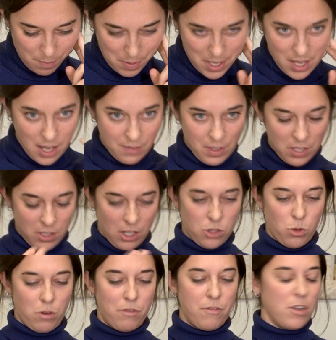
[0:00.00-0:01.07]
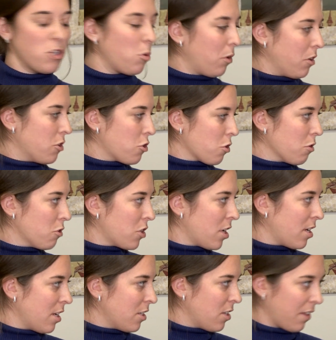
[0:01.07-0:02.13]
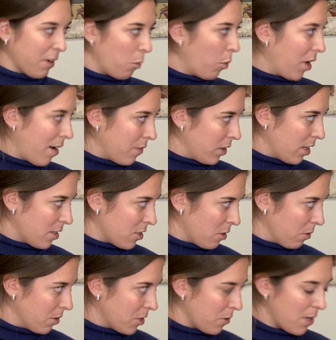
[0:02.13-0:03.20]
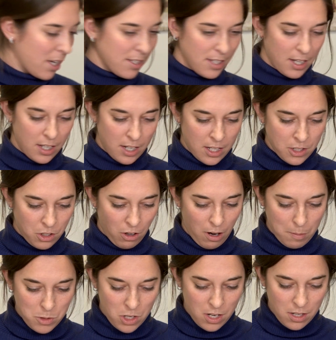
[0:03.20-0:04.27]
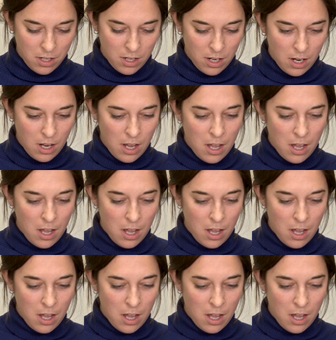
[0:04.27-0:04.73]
being this like sort of visual intrusion into like whatever it is you were doing is like an interruption.